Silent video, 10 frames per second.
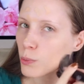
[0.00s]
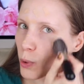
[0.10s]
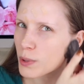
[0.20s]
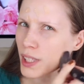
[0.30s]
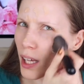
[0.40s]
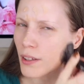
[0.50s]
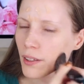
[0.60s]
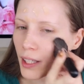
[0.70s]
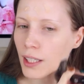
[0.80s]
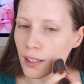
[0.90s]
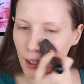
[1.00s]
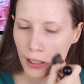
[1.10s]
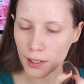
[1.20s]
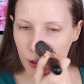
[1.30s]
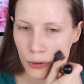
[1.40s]
what was the other thing?
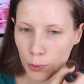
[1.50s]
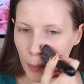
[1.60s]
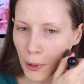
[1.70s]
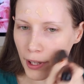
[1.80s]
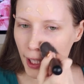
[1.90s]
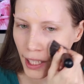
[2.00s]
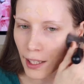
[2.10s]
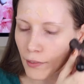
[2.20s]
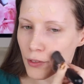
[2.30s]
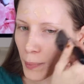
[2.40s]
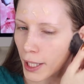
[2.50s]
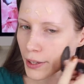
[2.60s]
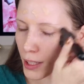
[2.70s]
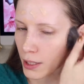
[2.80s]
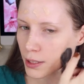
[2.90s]
There's one more thing I loved
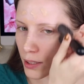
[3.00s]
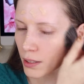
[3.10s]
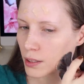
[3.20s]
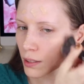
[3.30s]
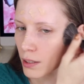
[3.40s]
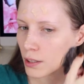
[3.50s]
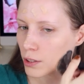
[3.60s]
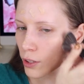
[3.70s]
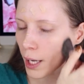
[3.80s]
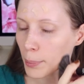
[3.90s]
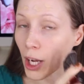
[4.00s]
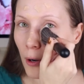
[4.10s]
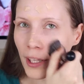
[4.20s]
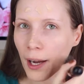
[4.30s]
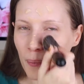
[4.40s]
about this. Crap.
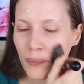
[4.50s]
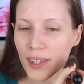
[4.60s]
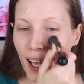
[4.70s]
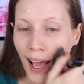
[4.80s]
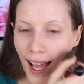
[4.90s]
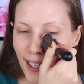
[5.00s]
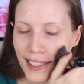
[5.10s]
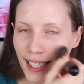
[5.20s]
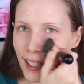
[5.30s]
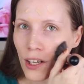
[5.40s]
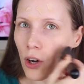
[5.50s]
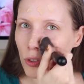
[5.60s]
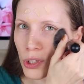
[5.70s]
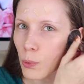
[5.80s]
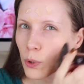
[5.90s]
Oh, yeah. And it
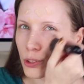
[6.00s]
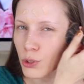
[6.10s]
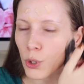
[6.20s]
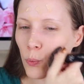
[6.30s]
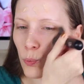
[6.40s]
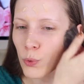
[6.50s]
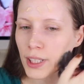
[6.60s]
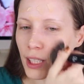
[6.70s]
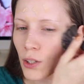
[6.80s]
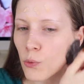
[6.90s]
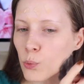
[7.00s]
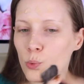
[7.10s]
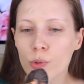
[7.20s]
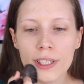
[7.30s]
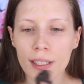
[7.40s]
also works really,
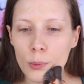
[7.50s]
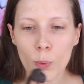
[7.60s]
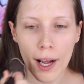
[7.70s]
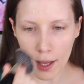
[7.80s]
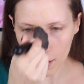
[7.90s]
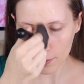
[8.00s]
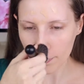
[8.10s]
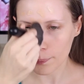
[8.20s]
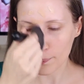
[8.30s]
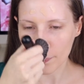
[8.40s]
really well